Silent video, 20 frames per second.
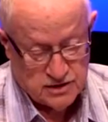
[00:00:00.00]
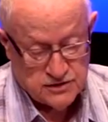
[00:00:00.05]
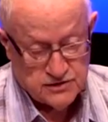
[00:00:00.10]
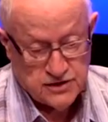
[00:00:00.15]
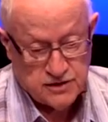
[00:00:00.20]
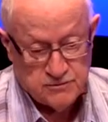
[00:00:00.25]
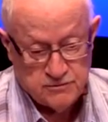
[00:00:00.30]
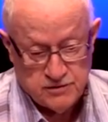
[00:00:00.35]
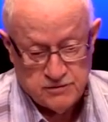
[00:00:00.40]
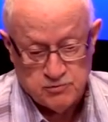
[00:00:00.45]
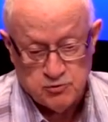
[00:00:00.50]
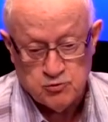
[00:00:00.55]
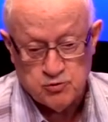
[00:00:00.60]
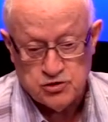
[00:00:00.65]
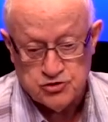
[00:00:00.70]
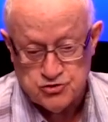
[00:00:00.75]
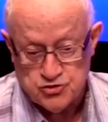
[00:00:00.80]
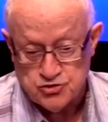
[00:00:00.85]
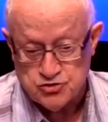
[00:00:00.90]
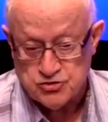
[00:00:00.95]
then people
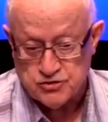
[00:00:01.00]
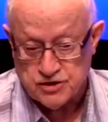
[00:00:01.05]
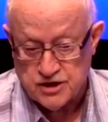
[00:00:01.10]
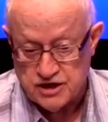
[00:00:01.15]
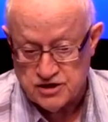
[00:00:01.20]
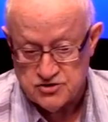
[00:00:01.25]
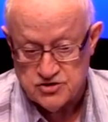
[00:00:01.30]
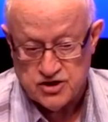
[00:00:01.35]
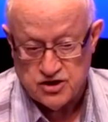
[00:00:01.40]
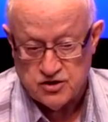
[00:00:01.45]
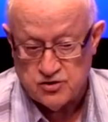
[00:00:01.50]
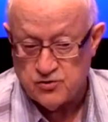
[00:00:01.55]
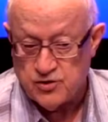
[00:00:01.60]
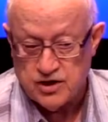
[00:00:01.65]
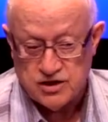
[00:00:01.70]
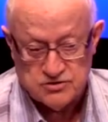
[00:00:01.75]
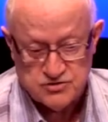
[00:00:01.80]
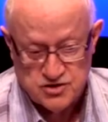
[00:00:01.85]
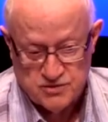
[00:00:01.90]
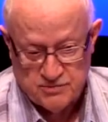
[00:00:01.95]
will just look at it and say, oh,
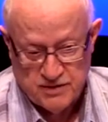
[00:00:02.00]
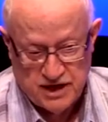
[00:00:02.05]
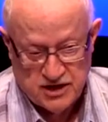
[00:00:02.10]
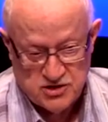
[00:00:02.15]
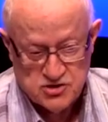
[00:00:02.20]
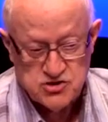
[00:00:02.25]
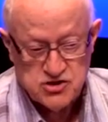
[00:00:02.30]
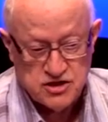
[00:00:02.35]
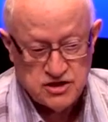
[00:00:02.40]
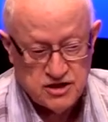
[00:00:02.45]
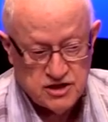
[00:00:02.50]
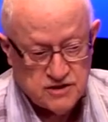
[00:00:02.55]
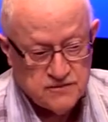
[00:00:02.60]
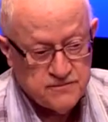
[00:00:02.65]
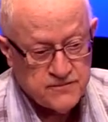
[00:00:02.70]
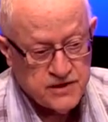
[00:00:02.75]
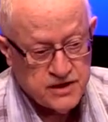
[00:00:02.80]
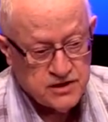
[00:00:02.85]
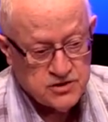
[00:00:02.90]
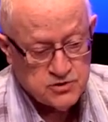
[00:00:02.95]
well, it's a panacea,
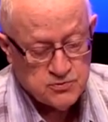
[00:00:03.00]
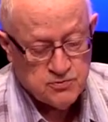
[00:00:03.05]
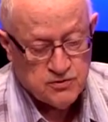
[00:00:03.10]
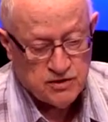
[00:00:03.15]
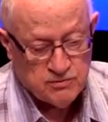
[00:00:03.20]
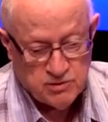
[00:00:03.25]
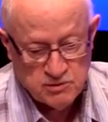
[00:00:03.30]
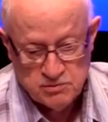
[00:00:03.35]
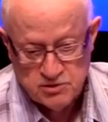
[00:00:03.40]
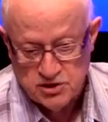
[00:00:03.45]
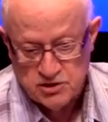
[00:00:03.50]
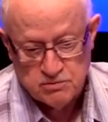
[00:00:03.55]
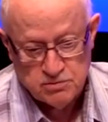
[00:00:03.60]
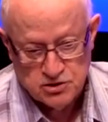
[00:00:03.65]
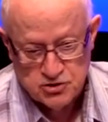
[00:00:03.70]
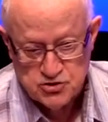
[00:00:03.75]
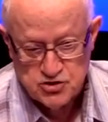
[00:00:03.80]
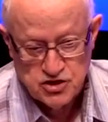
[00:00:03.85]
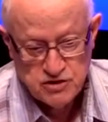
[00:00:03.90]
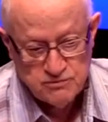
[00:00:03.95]
it's probably a
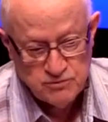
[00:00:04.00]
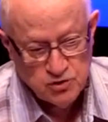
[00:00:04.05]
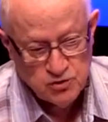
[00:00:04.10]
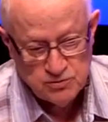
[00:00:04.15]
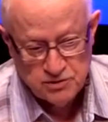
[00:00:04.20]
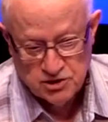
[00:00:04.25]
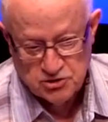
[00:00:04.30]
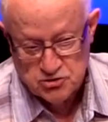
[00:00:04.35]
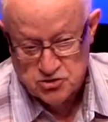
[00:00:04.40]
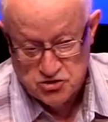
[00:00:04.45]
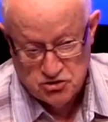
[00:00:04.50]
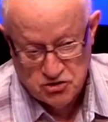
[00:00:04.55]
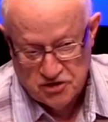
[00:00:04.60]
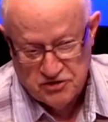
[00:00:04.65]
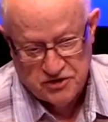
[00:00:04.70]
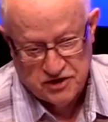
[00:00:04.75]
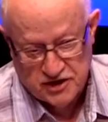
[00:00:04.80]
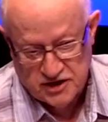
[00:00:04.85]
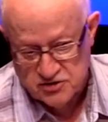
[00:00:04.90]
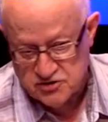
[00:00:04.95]
placebo because
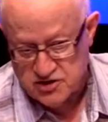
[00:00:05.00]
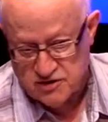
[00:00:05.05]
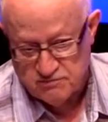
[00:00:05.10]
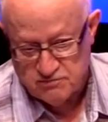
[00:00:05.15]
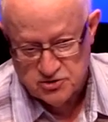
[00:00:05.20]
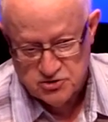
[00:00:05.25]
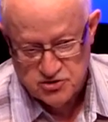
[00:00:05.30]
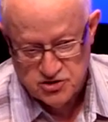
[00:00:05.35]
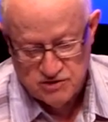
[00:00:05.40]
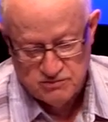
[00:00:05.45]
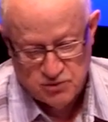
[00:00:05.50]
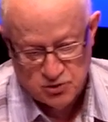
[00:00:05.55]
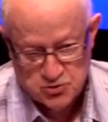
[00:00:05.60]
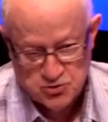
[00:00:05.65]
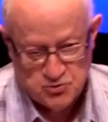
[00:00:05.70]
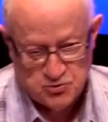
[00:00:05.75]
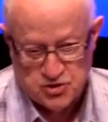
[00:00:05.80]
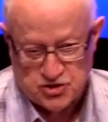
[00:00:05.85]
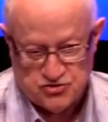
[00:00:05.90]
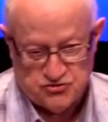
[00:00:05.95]
nothing except
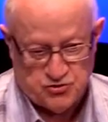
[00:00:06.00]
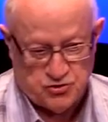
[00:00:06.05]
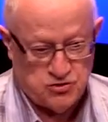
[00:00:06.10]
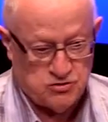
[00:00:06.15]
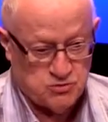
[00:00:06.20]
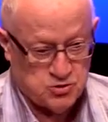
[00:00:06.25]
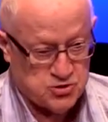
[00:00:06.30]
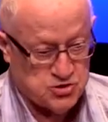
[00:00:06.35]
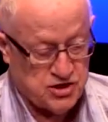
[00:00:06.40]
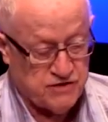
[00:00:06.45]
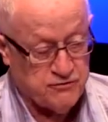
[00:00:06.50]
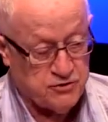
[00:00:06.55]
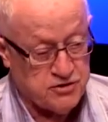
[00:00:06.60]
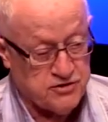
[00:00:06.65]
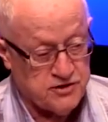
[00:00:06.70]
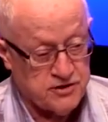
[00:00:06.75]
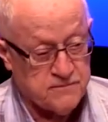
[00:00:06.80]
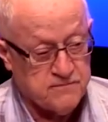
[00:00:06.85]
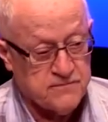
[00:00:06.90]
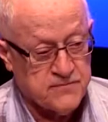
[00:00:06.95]
placebos works for almost
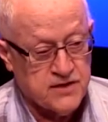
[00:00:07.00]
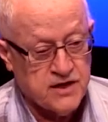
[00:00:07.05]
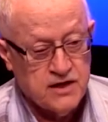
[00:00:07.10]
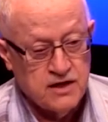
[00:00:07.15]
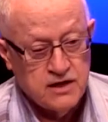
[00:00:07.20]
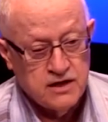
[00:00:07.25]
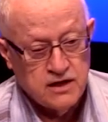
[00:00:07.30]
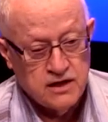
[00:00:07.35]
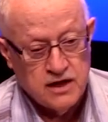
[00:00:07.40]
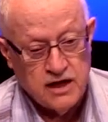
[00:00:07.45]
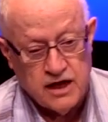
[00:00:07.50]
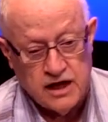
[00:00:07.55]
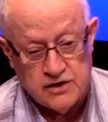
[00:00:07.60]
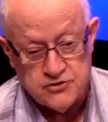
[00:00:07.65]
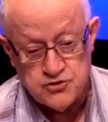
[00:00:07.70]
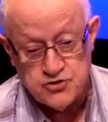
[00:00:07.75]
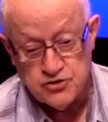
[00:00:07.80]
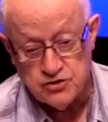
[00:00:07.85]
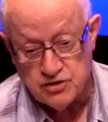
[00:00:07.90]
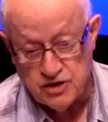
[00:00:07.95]
everything. And
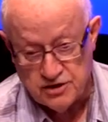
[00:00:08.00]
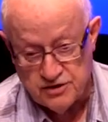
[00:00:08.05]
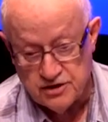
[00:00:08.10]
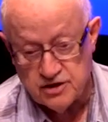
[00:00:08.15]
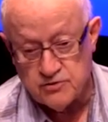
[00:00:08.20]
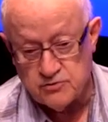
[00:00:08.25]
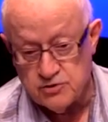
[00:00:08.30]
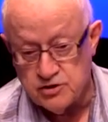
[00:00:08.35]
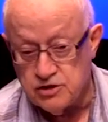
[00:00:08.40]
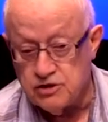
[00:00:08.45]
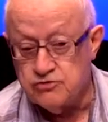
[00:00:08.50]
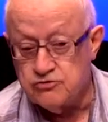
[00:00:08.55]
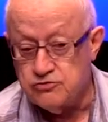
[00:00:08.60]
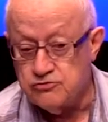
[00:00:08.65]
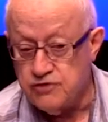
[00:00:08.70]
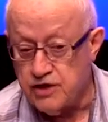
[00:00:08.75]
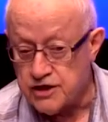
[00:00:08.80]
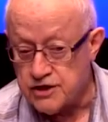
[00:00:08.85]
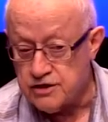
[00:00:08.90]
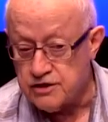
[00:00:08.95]
so I think we need to
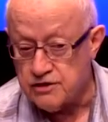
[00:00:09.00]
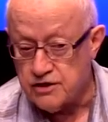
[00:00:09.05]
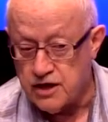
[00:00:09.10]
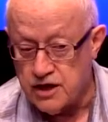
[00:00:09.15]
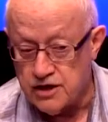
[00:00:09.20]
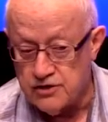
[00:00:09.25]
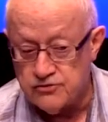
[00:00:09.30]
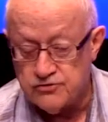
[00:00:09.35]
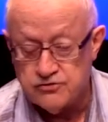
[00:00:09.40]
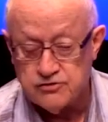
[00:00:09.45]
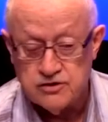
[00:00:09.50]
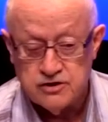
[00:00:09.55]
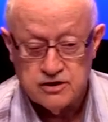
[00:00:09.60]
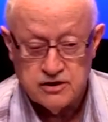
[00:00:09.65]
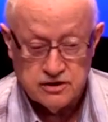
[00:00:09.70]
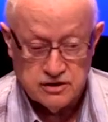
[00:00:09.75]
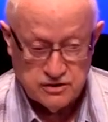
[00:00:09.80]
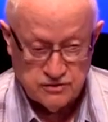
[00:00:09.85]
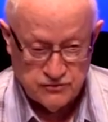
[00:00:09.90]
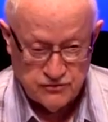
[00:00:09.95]
recognize
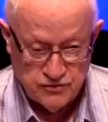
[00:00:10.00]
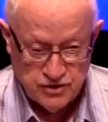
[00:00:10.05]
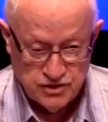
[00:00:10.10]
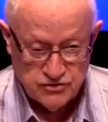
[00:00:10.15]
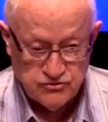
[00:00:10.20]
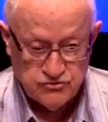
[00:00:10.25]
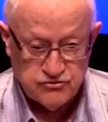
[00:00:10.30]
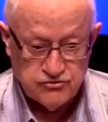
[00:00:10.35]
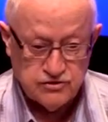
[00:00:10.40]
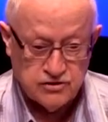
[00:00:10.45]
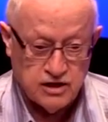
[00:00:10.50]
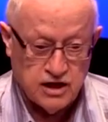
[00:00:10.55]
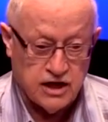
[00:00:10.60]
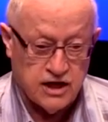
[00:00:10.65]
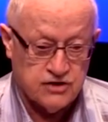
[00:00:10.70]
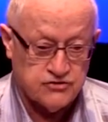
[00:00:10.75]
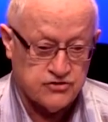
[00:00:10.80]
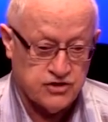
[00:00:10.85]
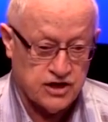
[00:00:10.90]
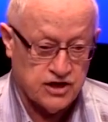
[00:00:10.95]
rest
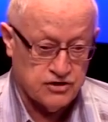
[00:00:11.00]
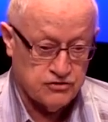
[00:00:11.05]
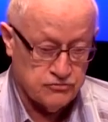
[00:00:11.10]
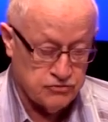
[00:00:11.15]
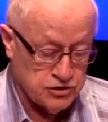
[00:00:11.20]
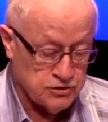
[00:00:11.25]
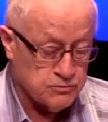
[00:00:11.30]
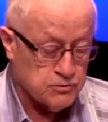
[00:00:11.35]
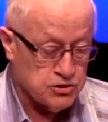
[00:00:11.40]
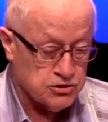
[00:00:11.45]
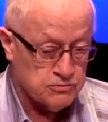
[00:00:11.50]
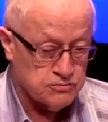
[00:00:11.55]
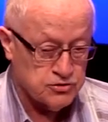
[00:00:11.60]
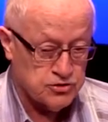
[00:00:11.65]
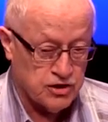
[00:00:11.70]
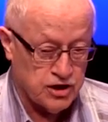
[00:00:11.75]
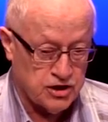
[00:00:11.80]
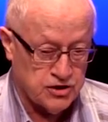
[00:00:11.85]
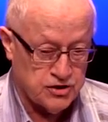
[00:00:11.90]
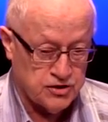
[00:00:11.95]
as a treatment
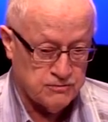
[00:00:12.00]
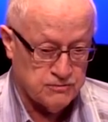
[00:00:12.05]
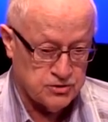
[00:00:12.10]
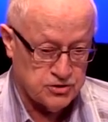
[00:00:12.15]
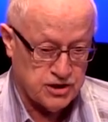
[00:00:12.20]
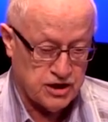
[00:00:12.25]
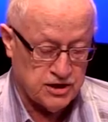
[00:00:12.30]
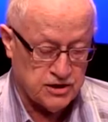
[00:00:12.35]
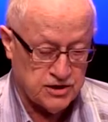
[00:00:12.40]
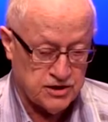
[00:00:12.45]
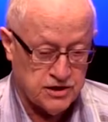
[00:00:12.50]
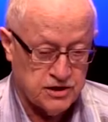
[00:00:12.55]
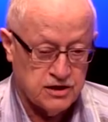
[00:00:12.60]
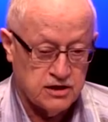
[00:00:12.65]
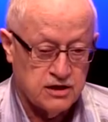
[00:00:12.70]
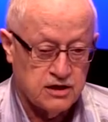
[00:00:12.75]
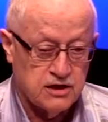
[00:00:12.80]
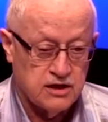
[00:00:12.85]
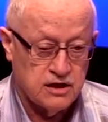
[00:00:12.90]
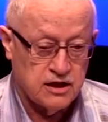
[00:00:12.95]

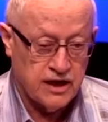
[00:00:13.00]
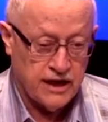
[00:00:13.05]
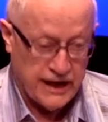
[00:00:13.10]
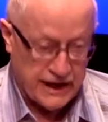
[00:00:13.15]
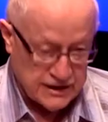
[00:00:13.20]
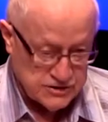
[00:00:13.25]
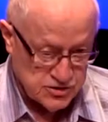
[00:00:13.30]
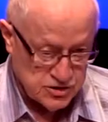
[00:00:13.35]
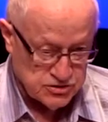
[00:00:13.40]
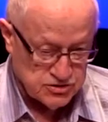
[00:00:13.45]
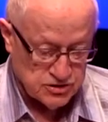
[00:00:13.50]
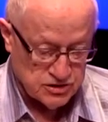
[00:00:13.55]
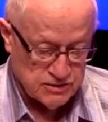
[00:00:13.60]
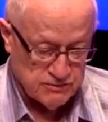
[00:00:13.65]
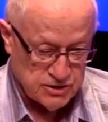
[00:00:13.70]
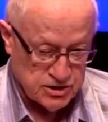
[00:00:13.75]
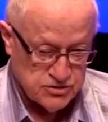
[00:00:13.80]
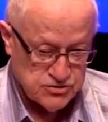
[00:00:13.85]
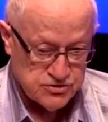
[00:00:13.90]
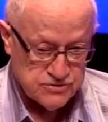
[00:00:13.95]
modality has its
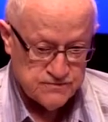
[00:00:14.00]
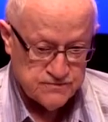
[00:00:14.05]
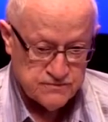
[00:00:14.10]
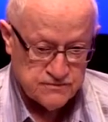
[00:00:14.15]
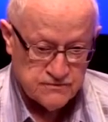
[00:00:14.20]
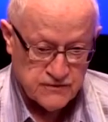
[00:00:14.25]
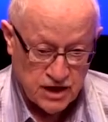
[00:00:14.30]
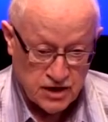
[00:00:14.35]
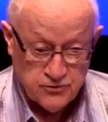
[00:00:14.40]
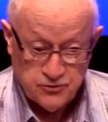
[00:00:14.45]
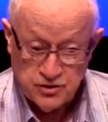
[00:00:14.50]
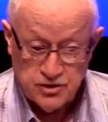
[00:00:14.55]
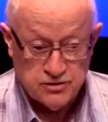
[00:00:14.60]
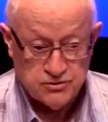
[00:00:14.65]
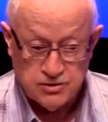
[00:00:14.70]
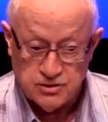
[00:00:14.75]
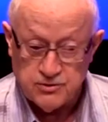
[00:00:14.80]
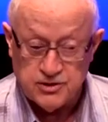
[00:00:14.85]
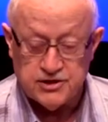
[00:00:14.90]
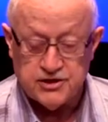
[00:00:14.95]
limits, and we don't
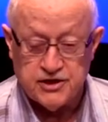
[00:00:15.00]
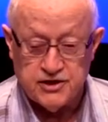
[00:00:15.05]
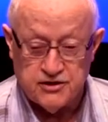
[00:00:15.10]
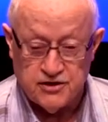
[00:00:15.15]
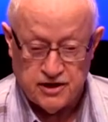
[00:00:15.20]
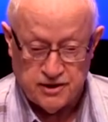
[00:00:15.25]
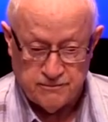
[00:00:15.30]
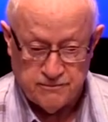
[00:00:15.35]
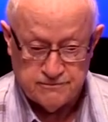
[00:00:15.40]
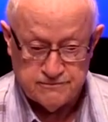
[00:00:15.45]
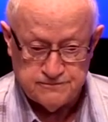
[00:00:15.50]
know what they are.